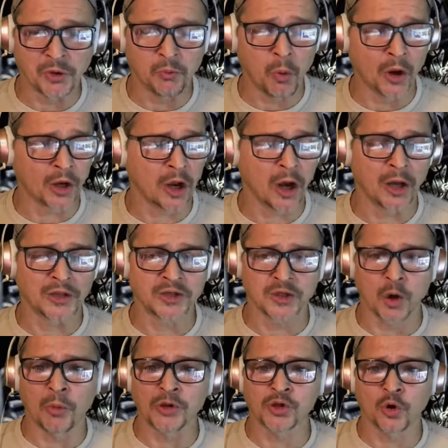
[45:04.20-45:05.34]
want to cut so
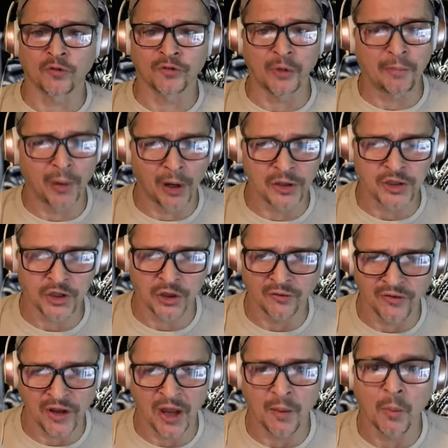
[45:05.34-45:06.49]
much off the budget of
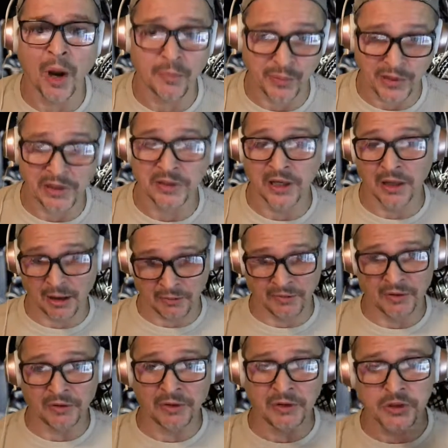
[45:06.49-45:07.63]
the NYPD. Like,
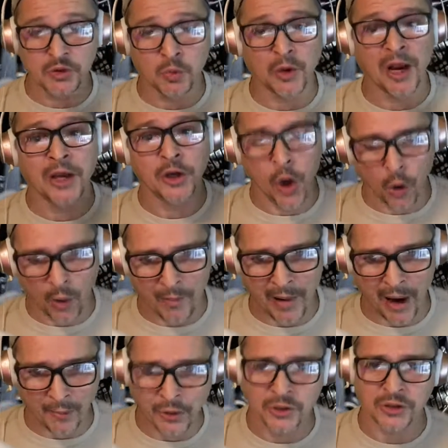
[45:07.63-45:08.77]
this is what I know
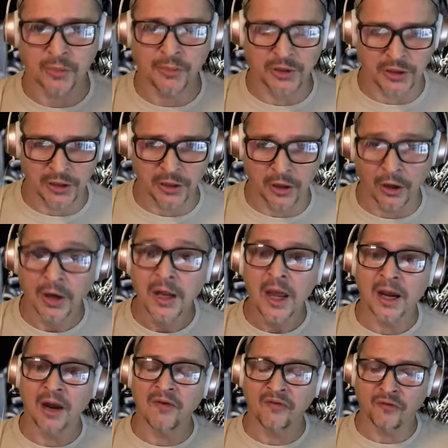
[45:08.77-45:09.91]
about because I'm here
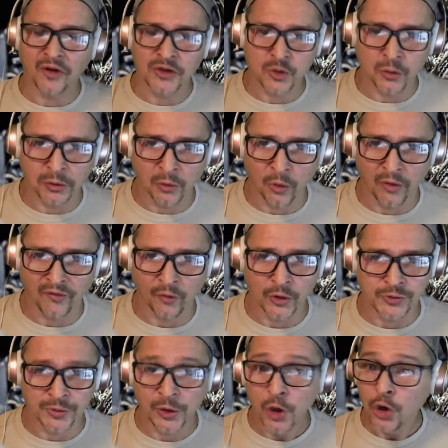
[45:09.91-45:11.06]
and I have friends who are law
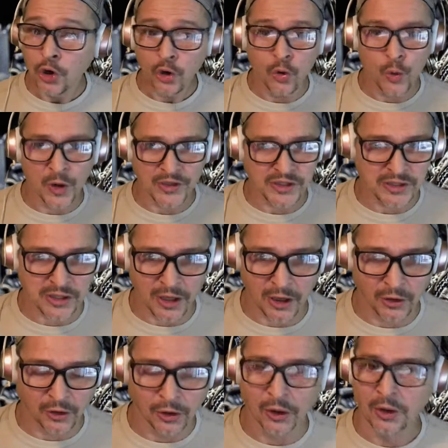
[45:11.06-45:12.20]
enforcement who are
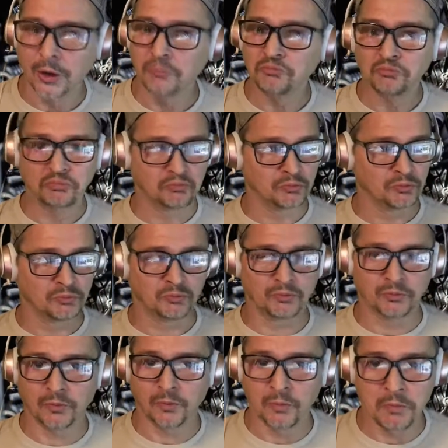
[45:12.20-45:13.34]
still
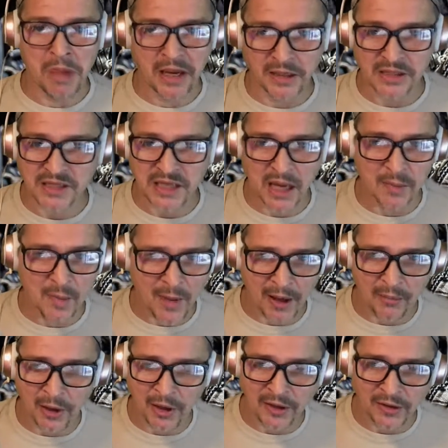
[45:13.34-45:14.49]
making the same amount
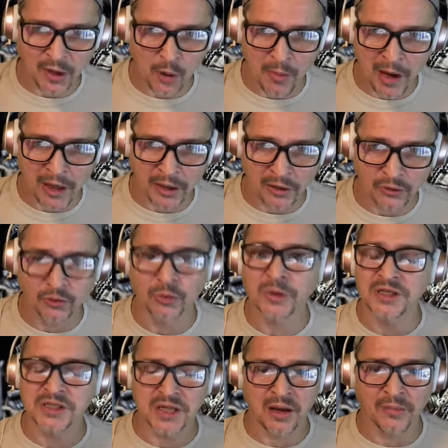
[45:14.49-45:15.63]
of money that they were making, doing the
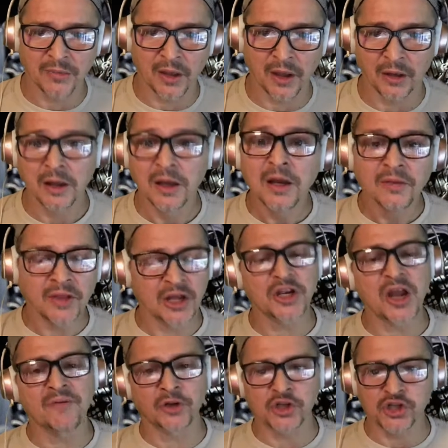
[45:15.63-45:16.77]
same thing. They
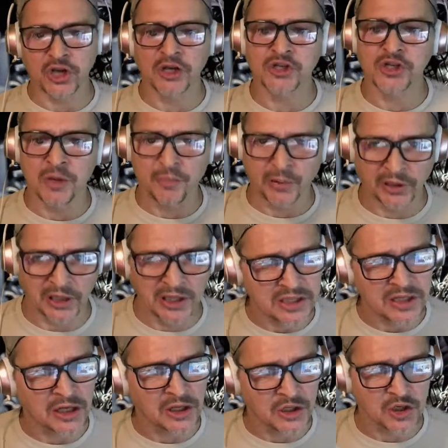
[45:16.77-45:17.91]
have to change their
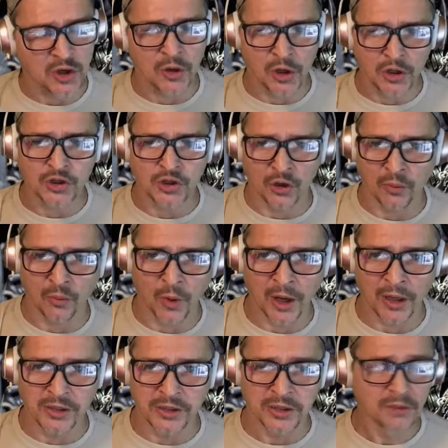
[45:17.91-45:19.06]
policing in, so, in certain
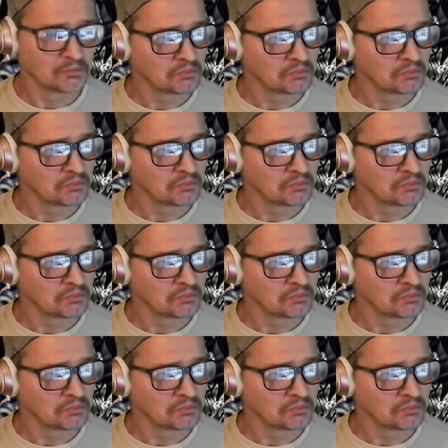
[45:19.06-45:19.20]
ways.